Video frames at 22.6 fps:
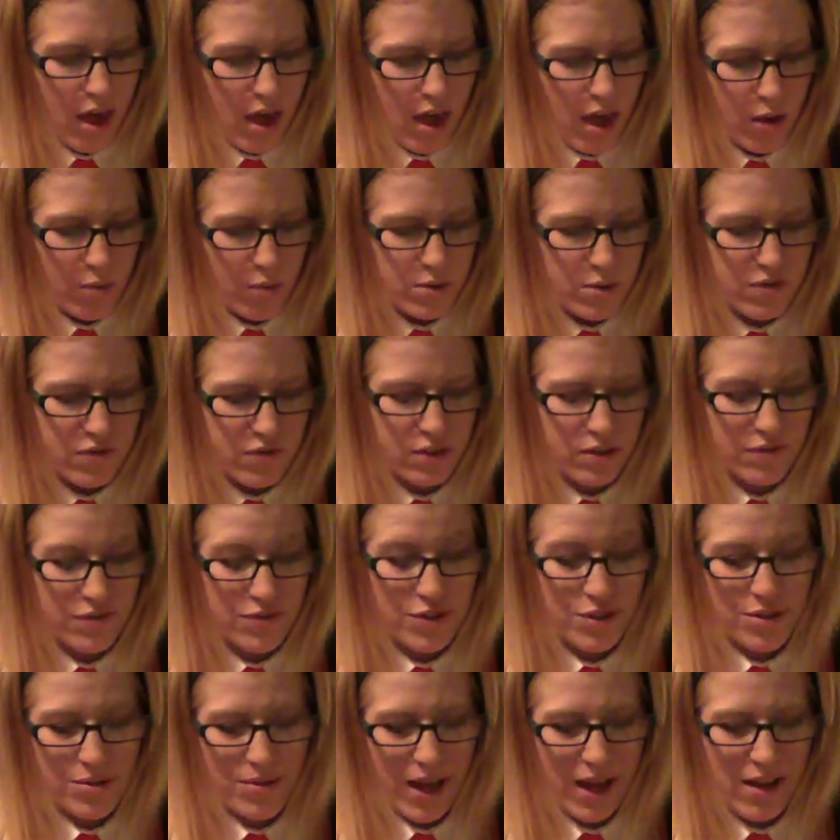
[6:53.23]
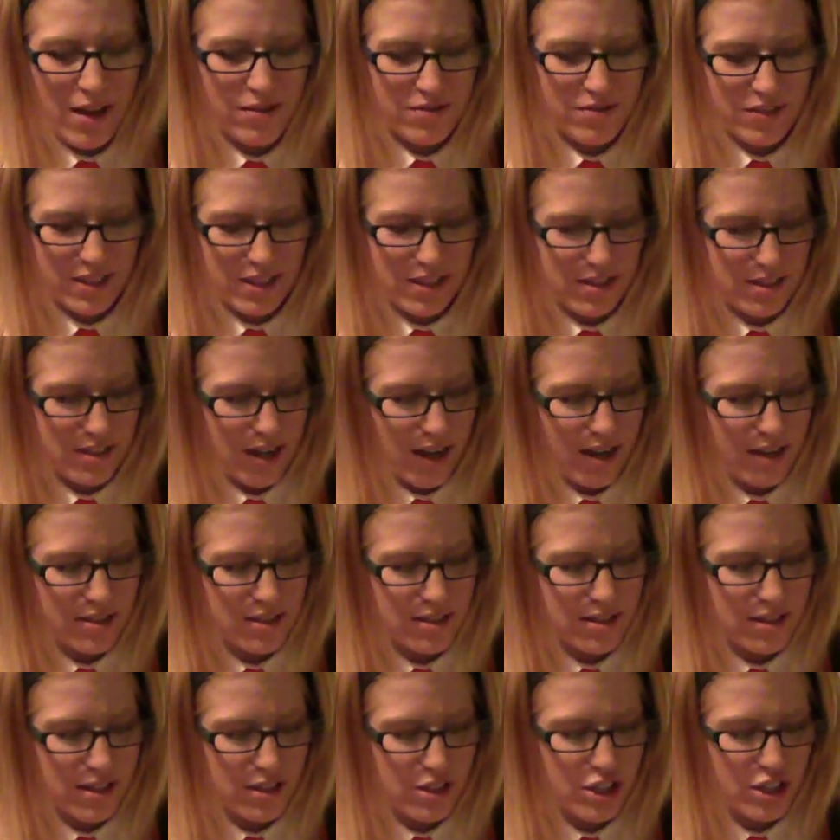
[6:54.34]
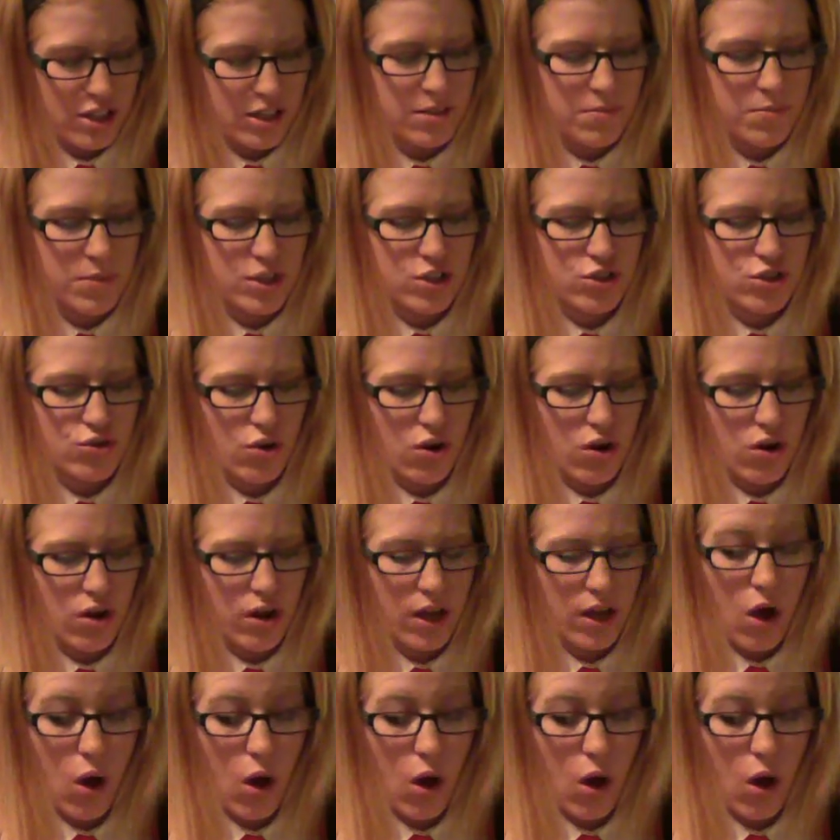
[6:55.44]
It was full of new outfit designs that she had been drawing